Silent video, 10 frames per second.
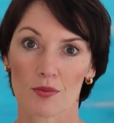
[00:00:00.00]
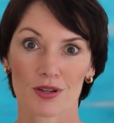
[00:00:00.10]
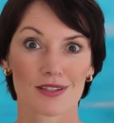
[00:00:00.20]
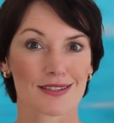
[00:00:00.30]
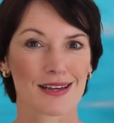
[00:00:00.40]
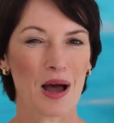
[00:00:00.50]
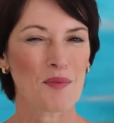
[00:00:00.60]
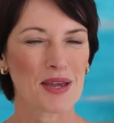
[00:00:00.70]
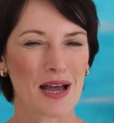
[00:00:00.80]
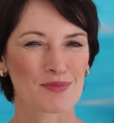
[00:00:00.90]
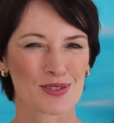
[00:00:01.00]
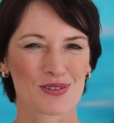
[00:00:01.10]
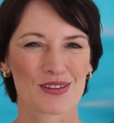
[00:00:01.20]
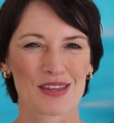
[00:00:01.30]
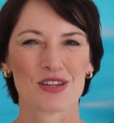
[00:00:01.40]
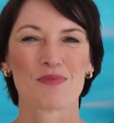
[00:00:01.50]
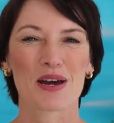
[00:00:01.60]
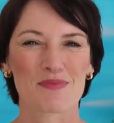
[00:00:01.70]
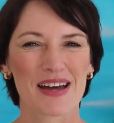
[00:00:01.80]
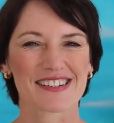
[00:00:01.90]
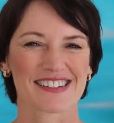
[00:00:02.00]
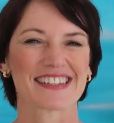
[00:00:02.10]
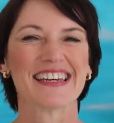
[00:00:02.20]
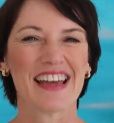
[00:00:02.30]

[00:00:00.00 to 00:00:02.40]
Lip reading: which is coming up sooner than you might imagine.